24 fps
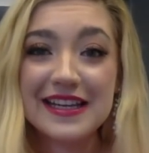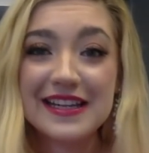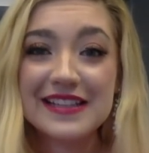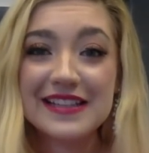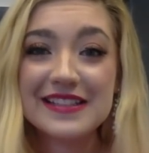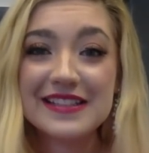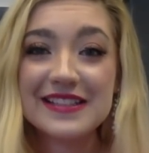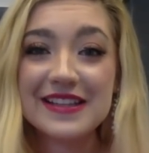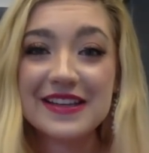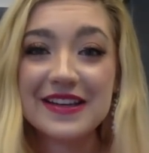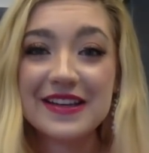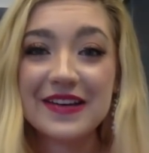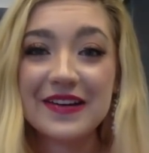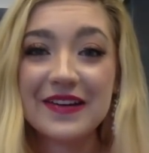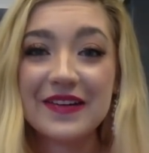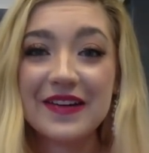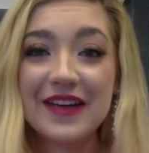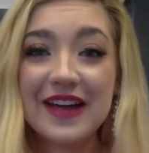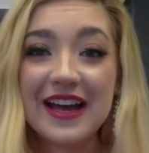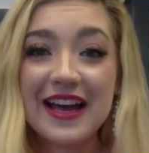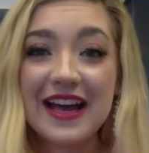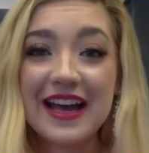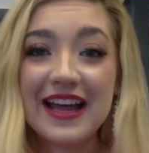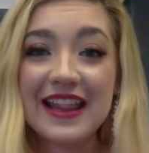So
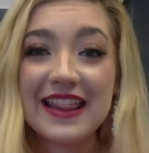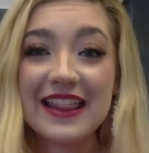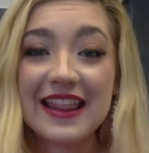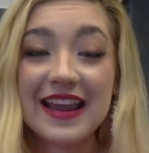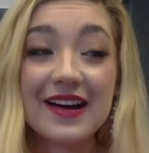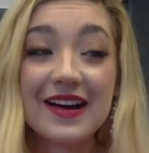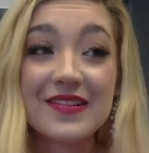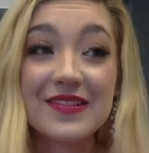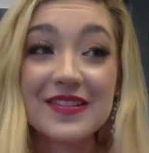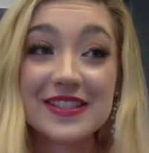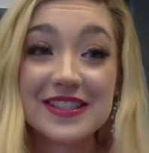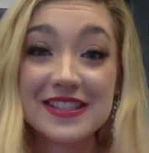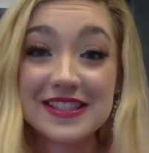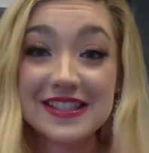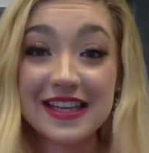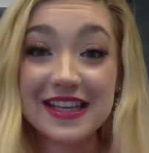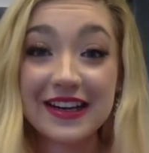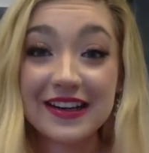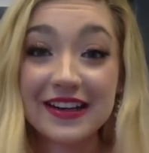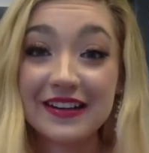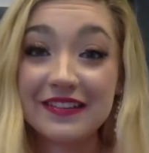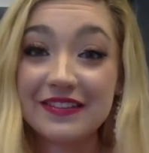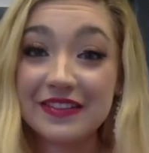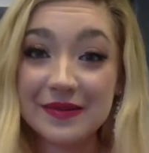that was
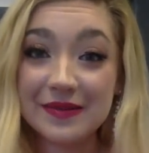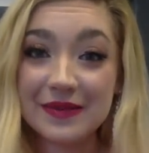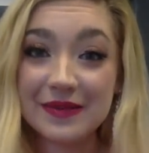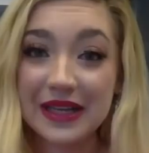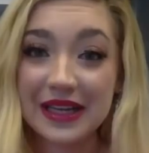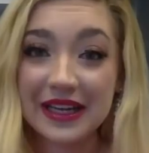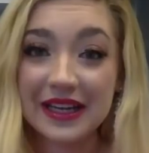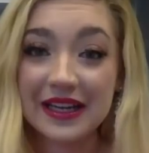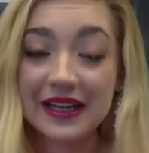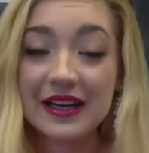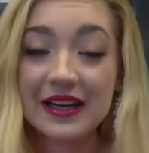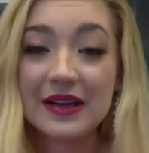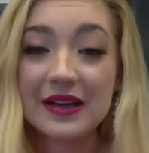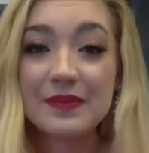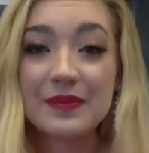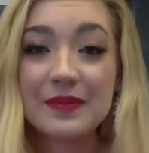scary for me